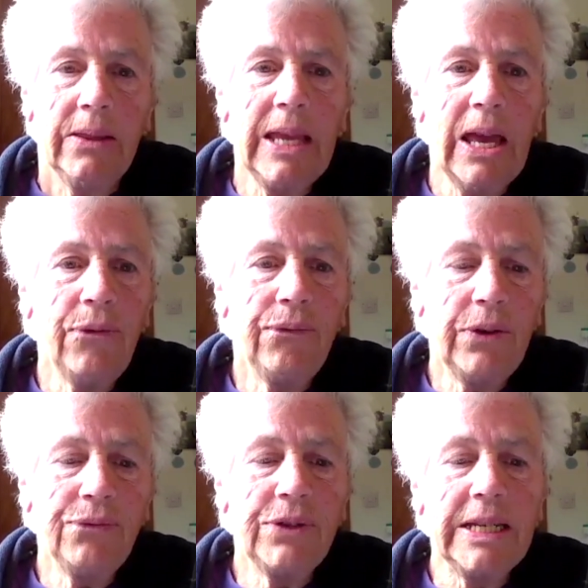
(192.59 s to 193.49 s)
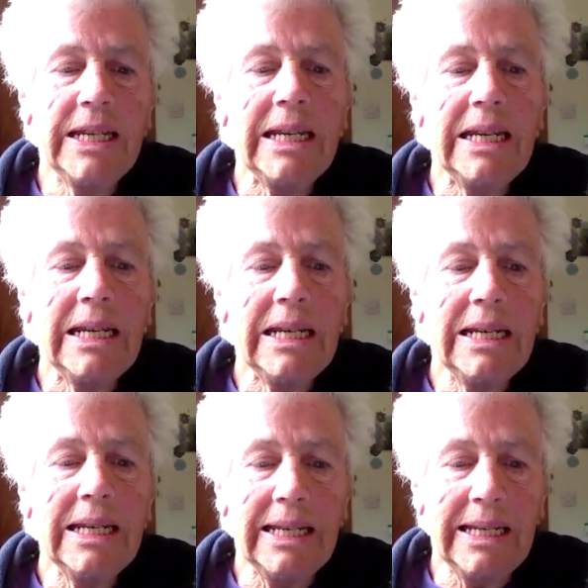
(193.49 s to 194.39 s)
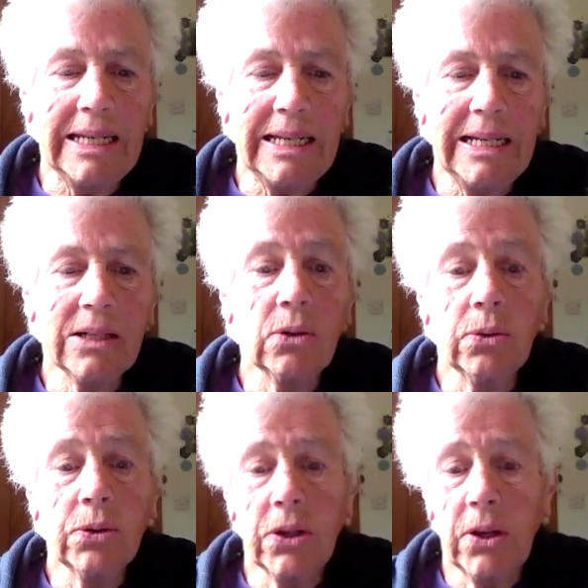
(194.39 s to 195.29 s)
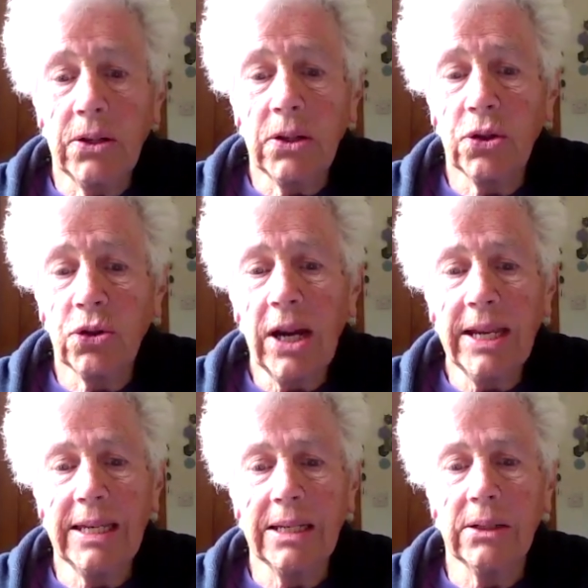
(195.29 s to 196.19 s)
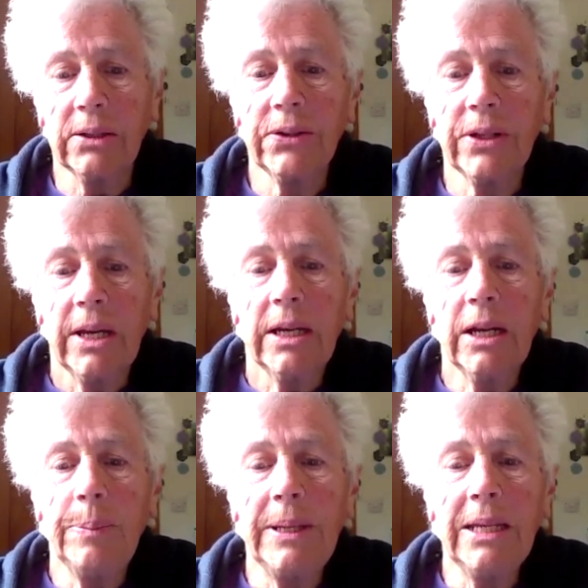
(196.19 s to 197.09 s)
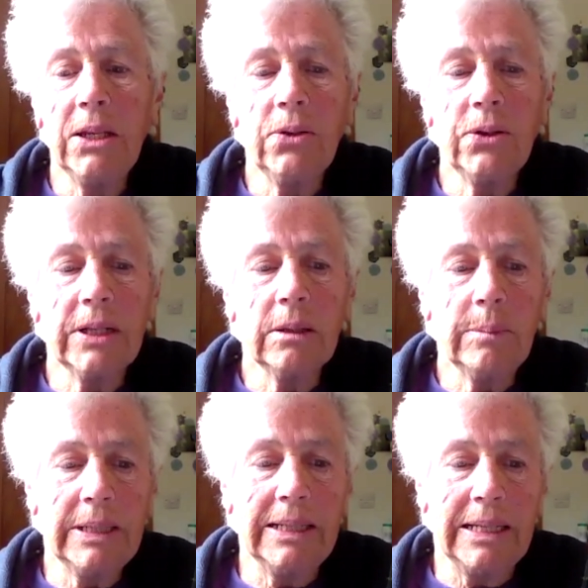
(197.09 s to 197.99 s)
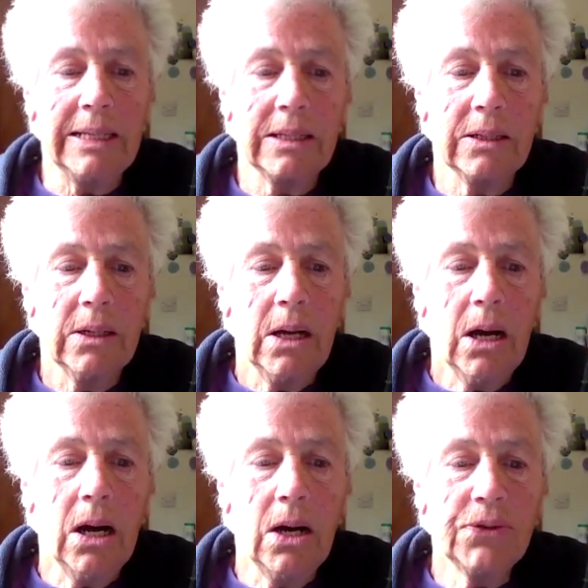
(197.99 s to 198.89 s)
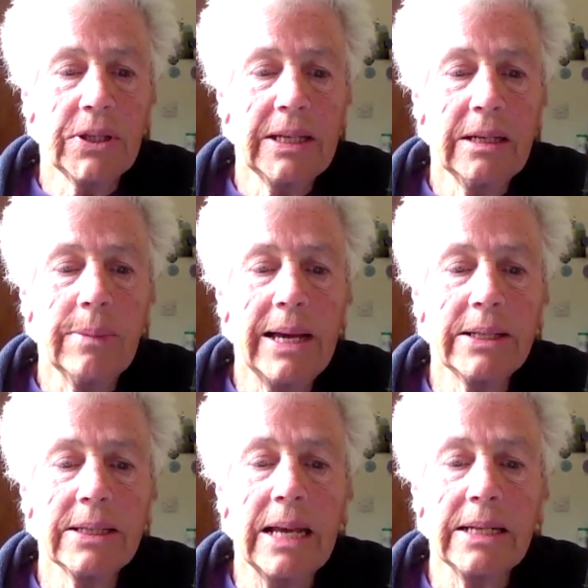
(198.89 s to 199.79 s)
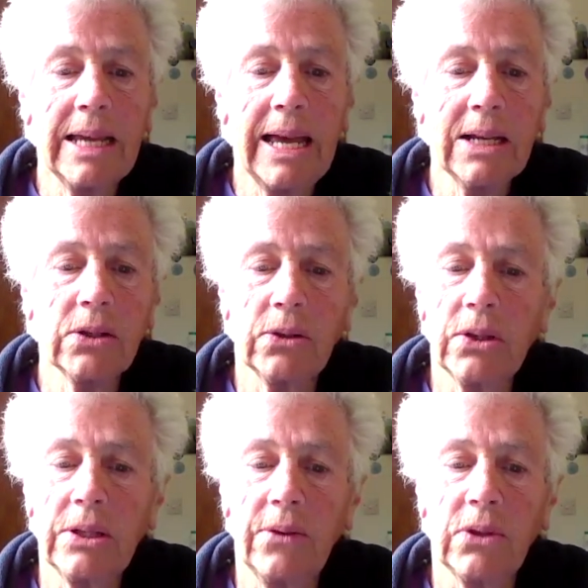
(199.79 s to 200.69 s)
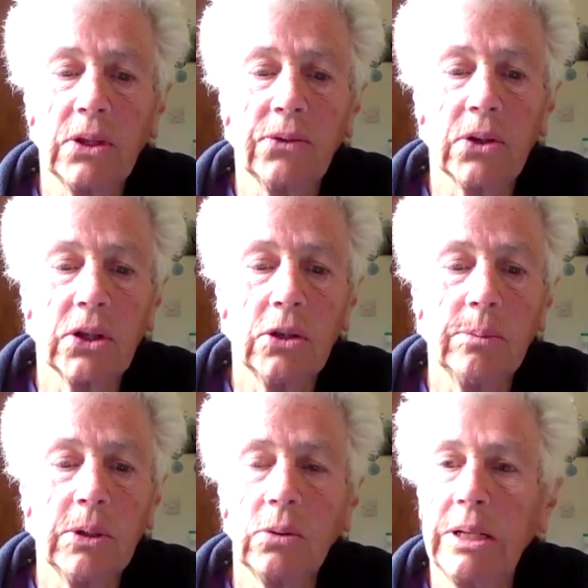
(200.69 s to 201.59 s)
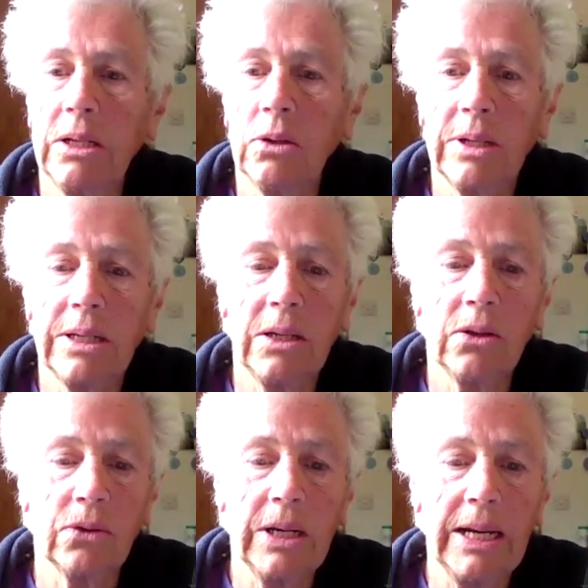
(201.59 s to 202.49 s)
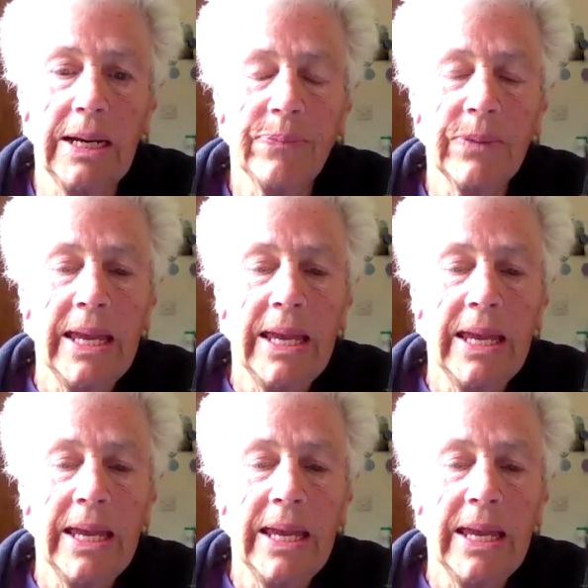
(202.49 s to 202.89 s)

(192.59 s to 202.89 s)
The F-15Es are also known as Strike Eagles and are being used in the Middle East. After the Hamas attacks on the 7th of October 2023,